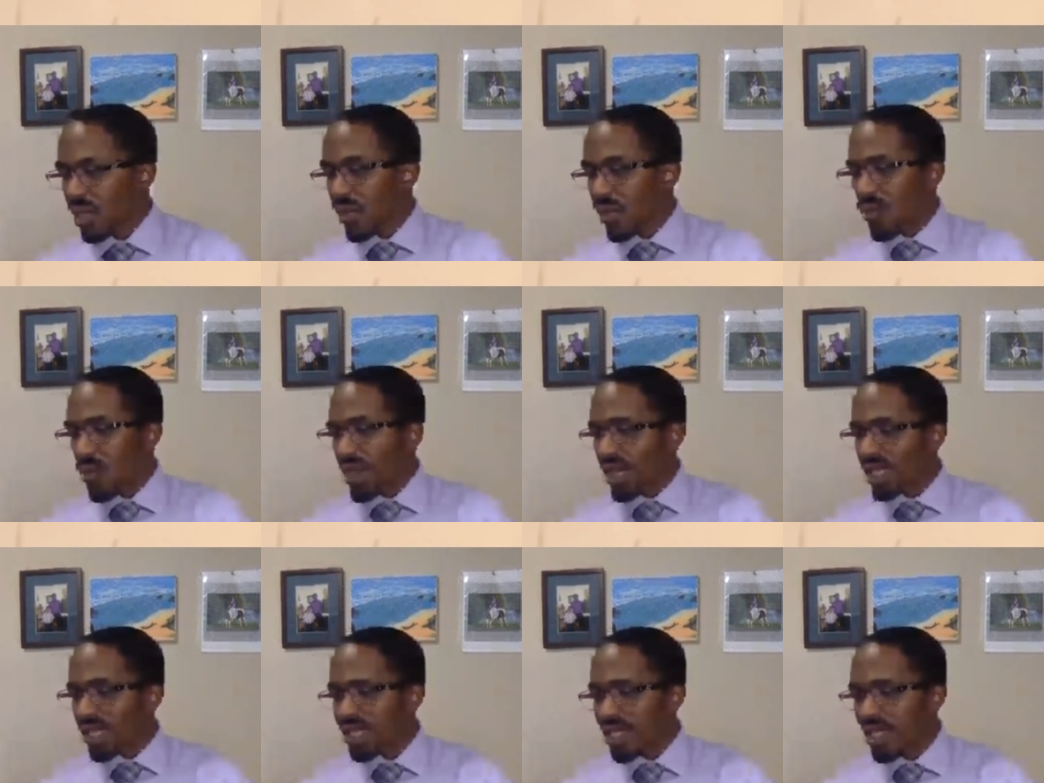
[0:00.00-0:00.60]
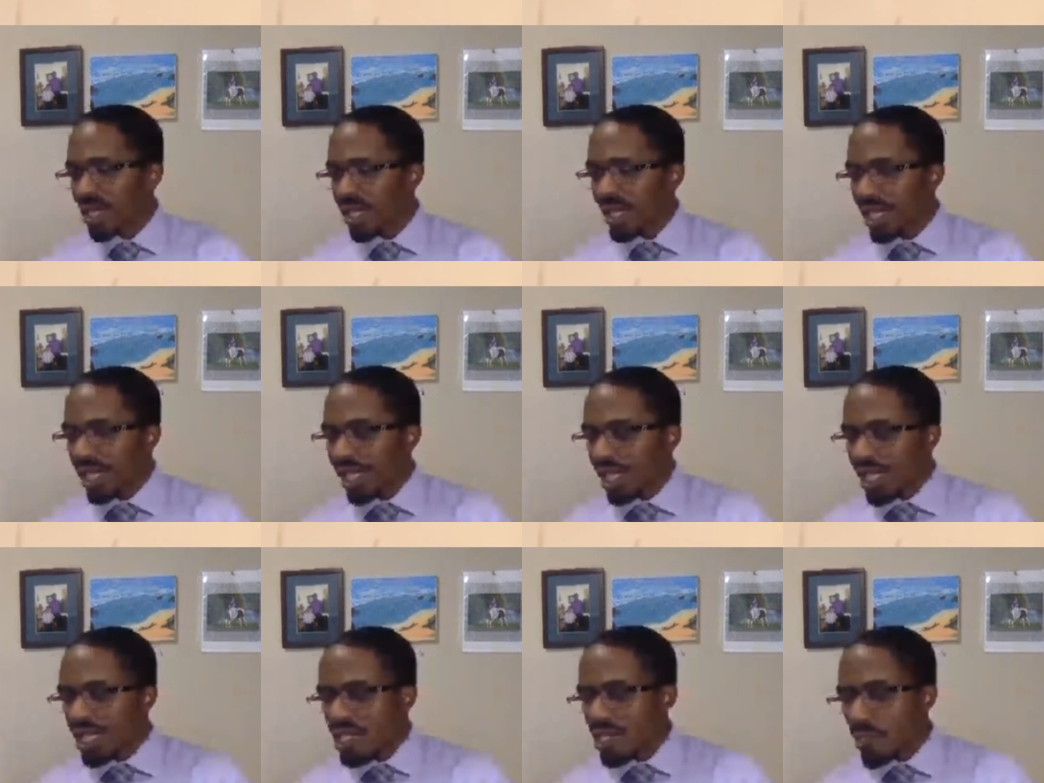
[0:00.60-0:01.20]
went,
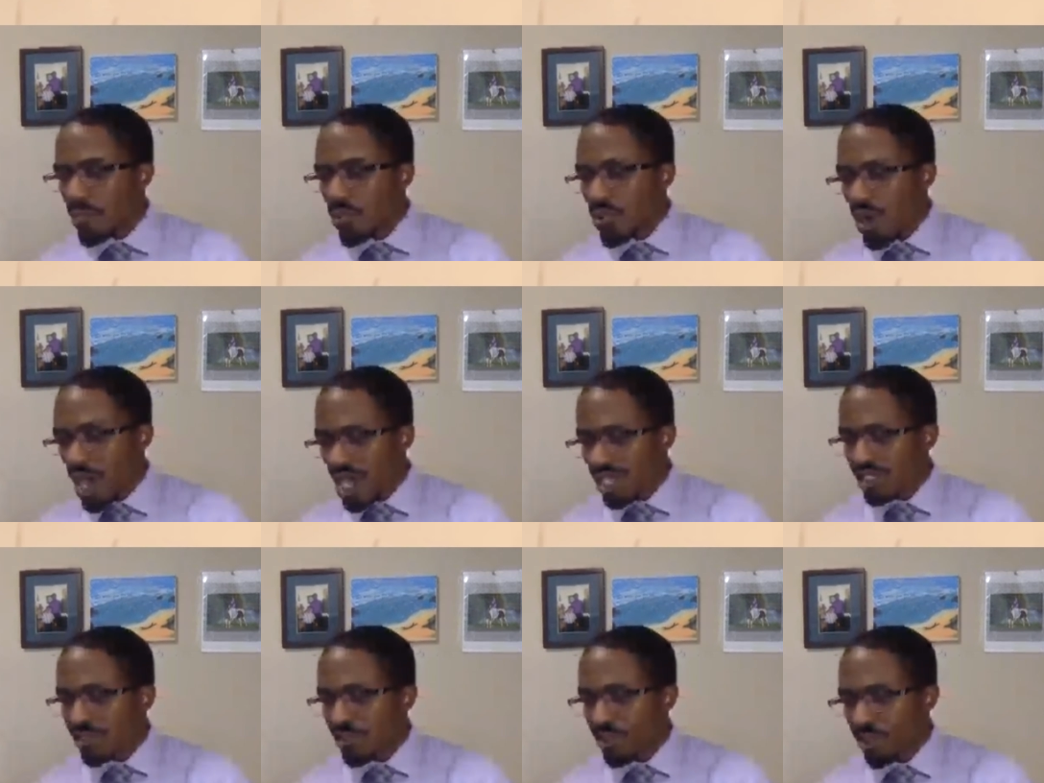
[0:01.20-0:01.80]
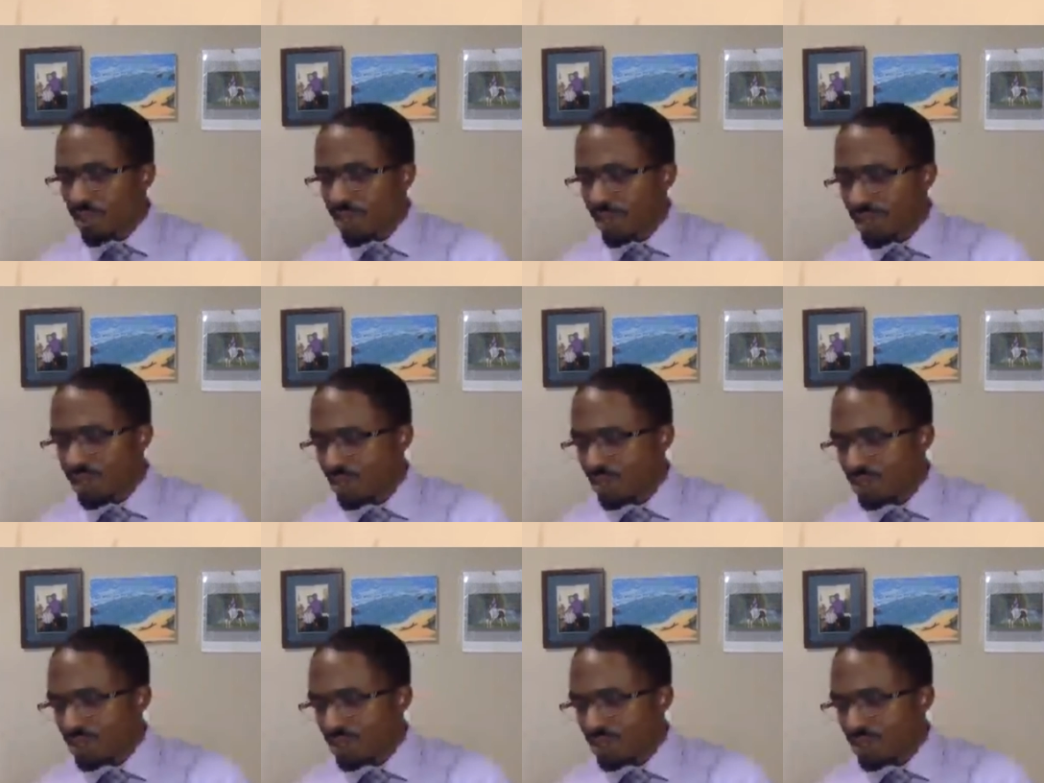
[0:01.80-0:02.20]
he prospered.